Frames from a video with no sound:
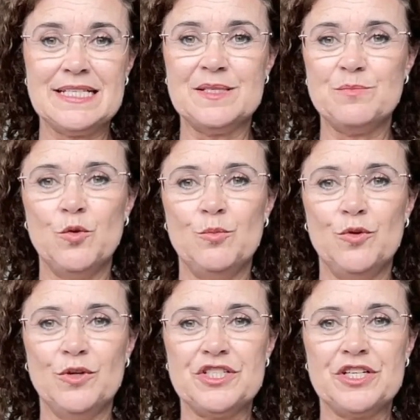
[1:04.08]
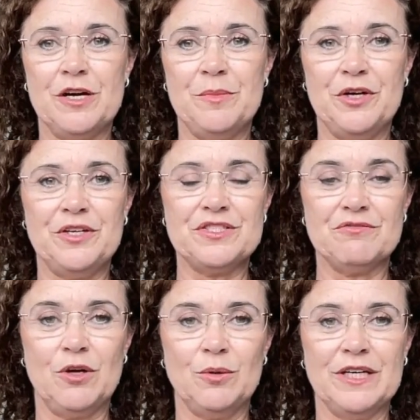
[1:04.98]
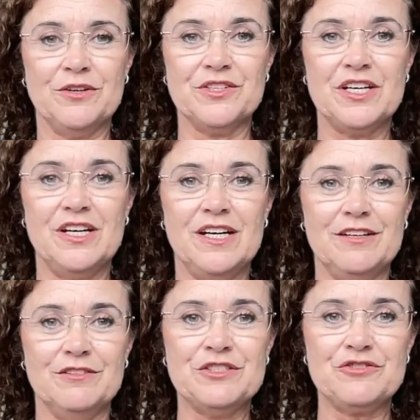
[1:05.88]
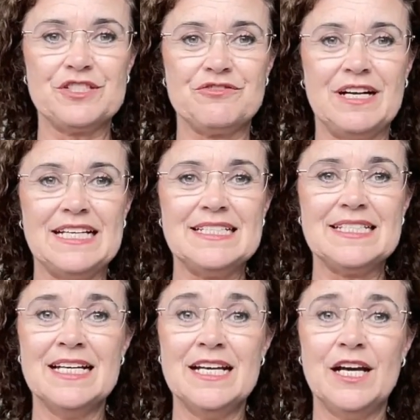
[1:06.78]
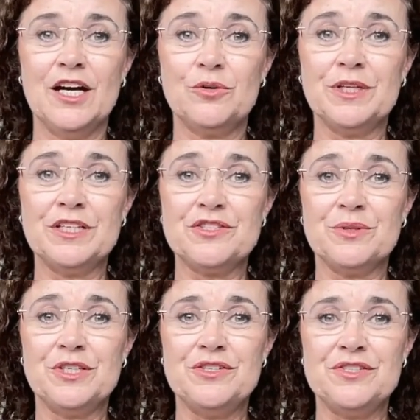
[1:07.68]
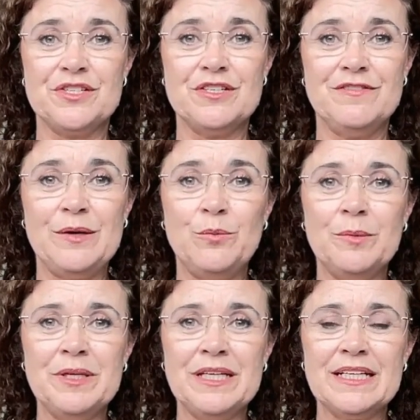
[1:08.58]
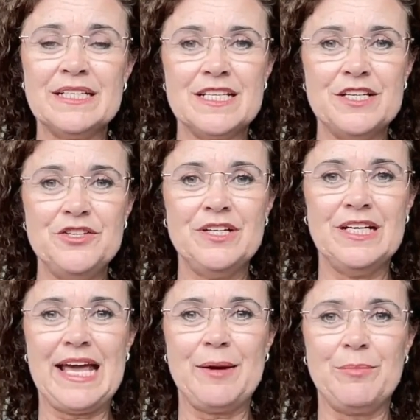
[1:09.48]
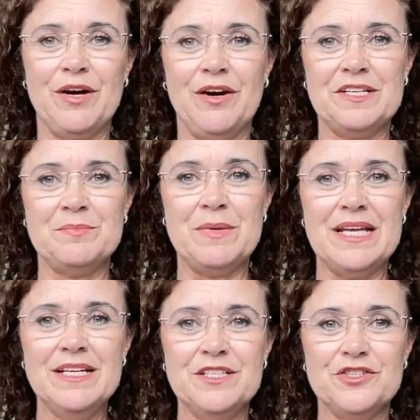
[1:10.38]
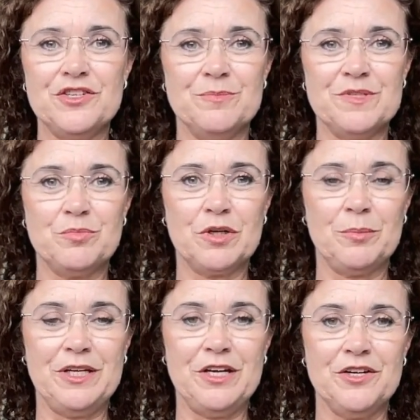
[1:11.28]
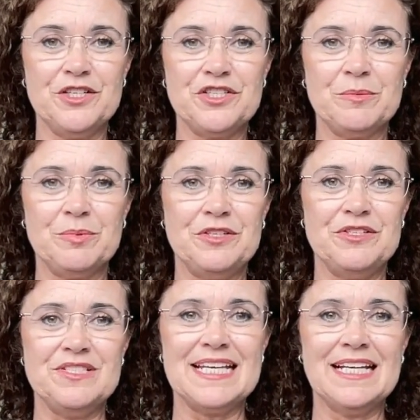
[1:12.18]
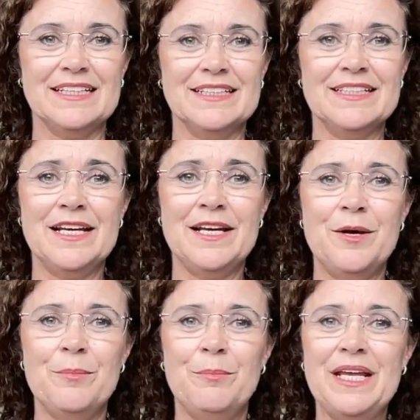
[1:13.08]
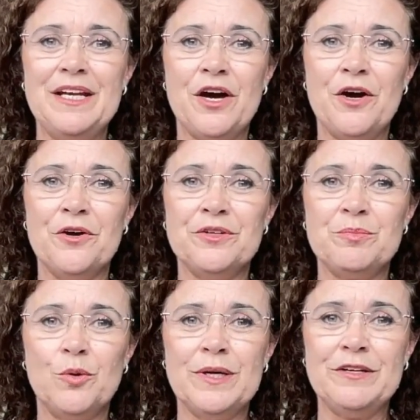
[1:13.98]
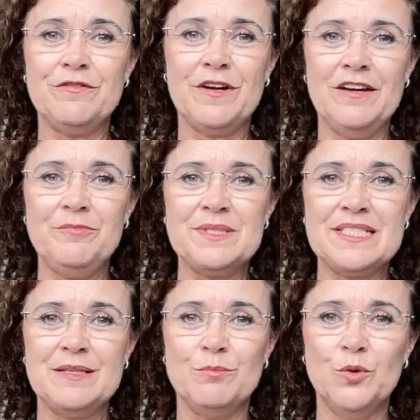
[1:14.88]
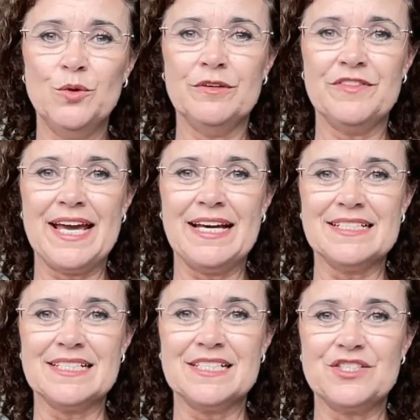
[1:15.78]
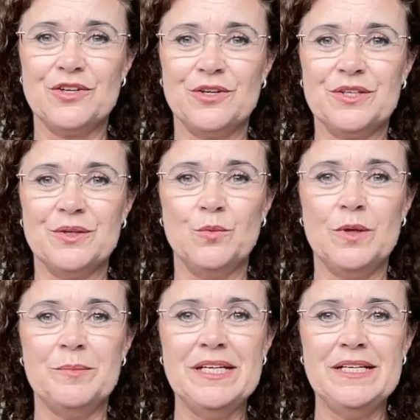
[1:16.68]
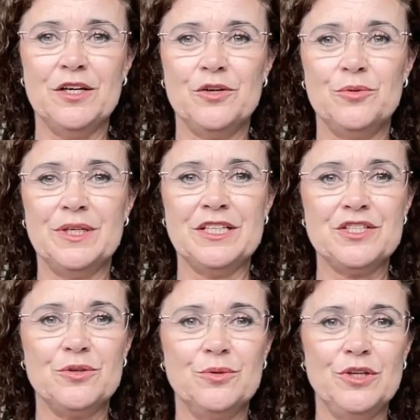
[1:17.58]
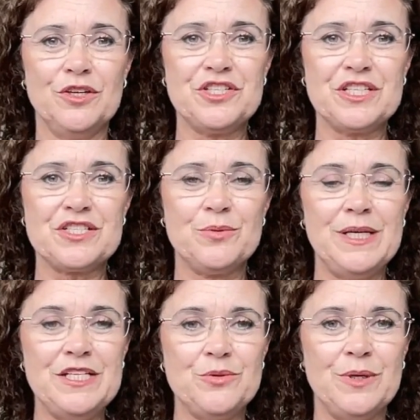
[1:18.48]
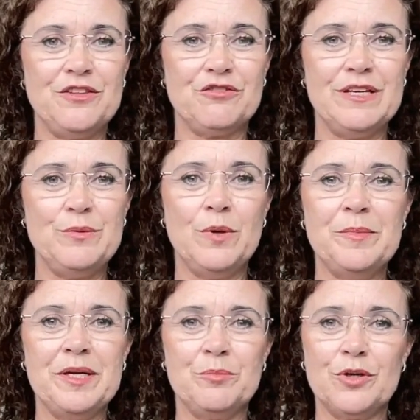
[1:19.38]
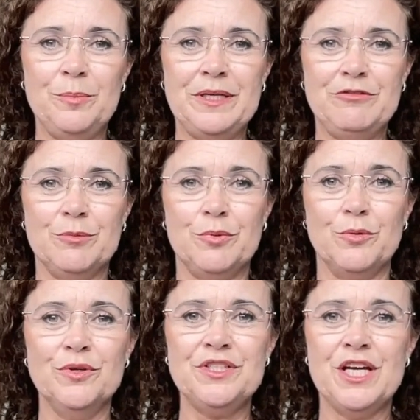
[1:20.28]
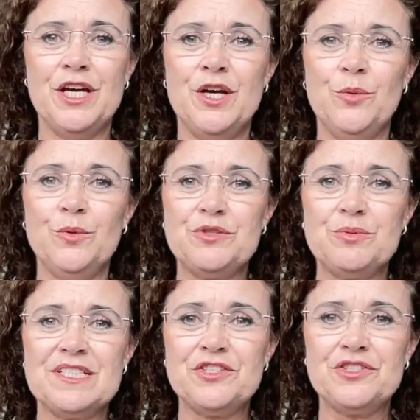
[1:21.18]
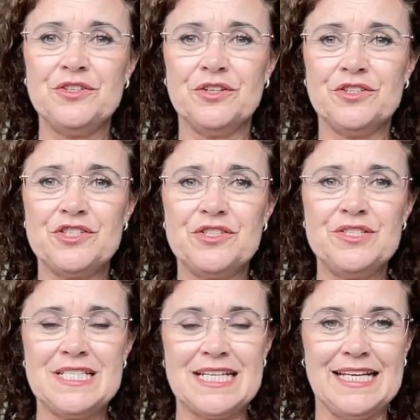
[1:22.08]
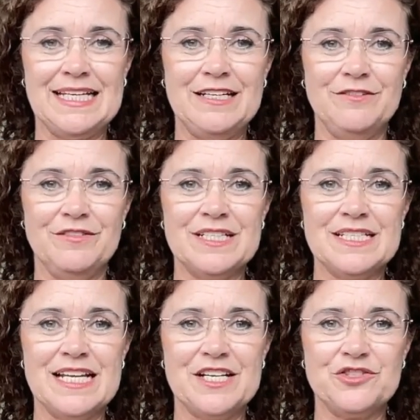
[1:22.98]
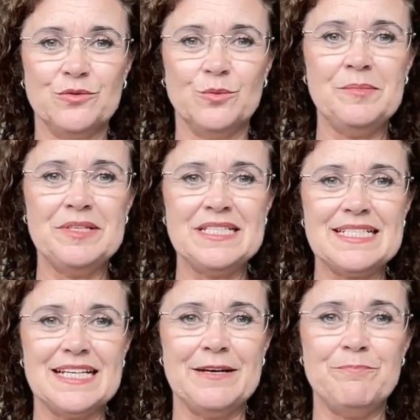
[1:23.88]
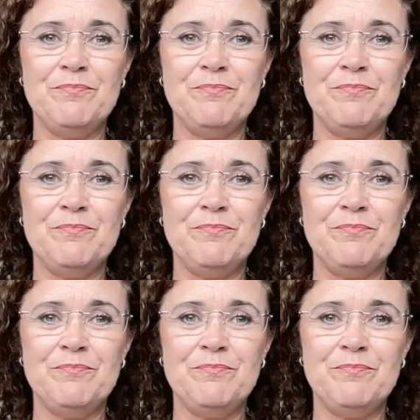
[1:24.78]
as more mortgage homeowners are rolling on to higher interest rates. According to a new survey, women continue to lag behind men in terms of property ownership in New Zealand. Men owned 0.5% more of the housing stock than women, according to CoreLogic's 2023 Women in Property report, which was issued on Tuesday ahead of International Women's Day.